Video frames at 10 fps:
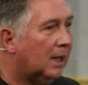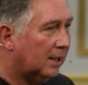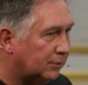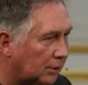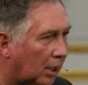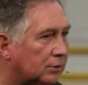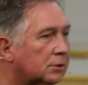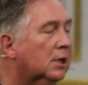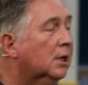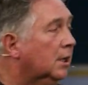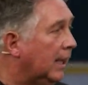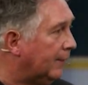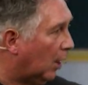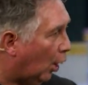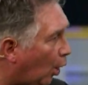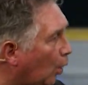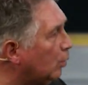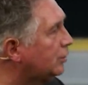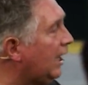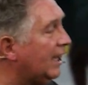Now listen close. In the
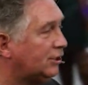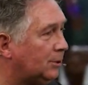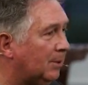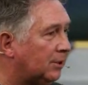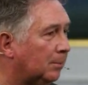Old Testament,